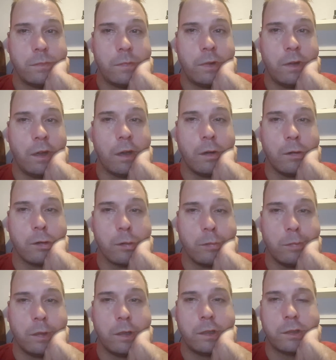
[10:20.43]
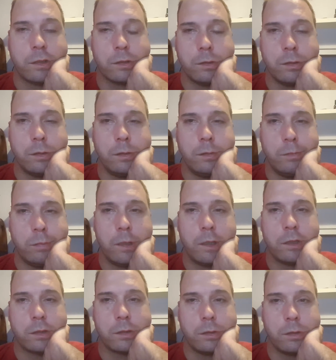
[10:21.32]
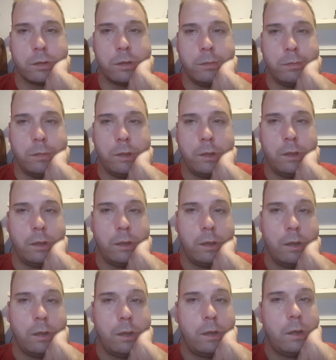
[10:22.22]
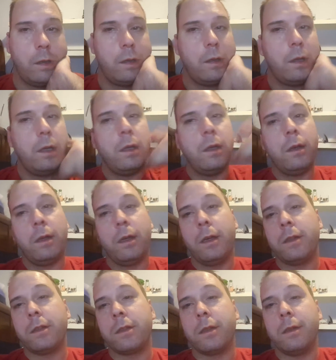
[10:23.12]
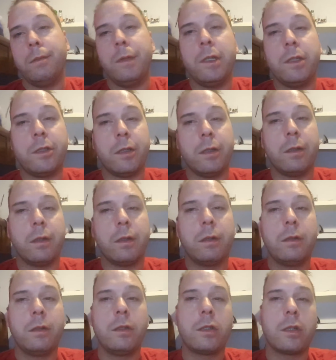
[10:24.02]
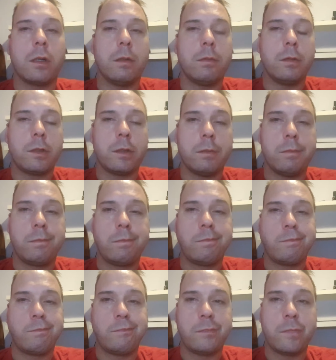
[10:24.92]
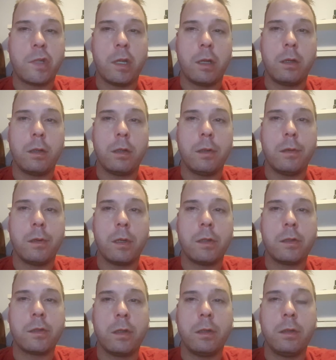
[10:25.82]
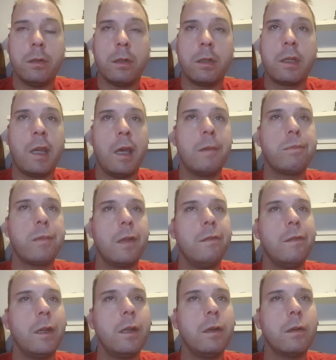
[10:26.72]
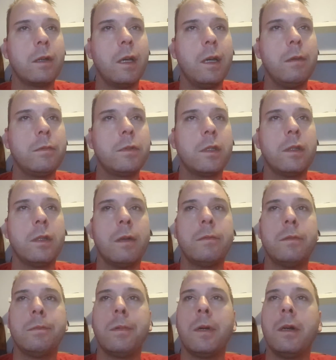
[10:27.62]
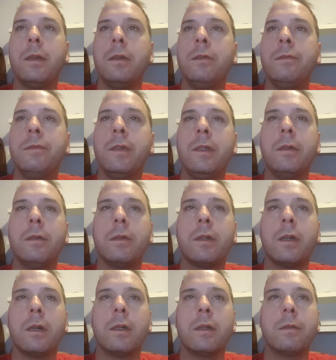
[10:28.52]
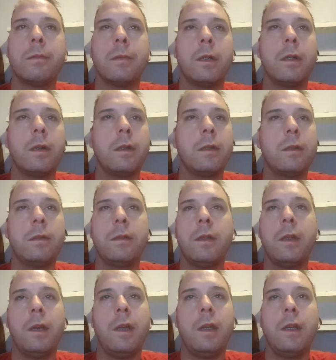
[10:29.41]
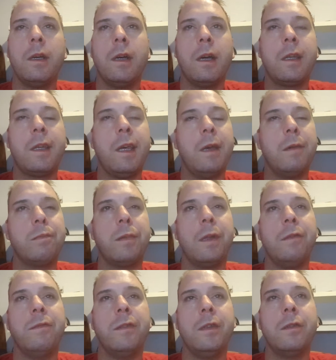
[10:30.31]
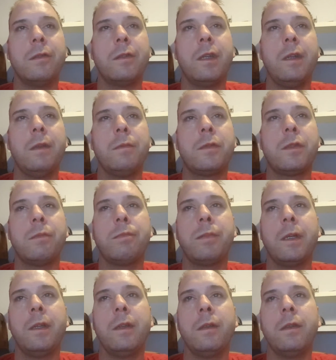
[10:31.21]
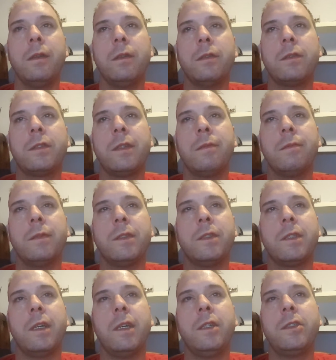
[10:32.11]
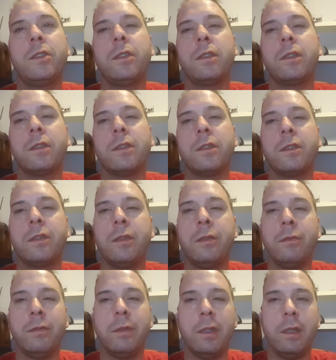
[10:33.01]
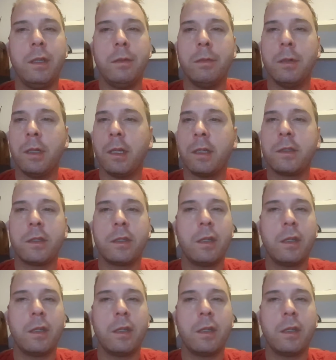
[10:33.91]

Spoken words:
Yeah, or a bicycle, and a bicycle can be, as I mentioned, troublesome. So I don't know what else to do. Can't play video games. I'd love to buy a new video card, but I can't play video games. I played a little Civilization because it's 2D, but